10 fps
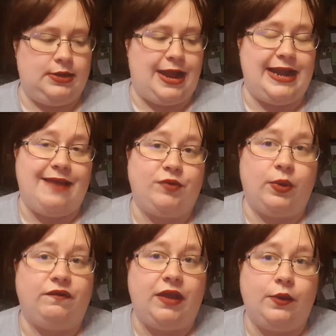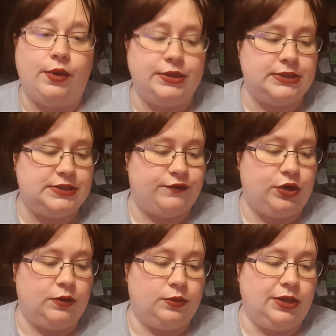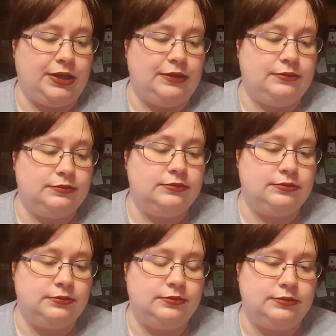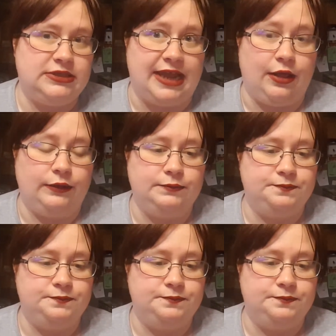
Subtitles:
I'd have to wear fake ones for you to really tell.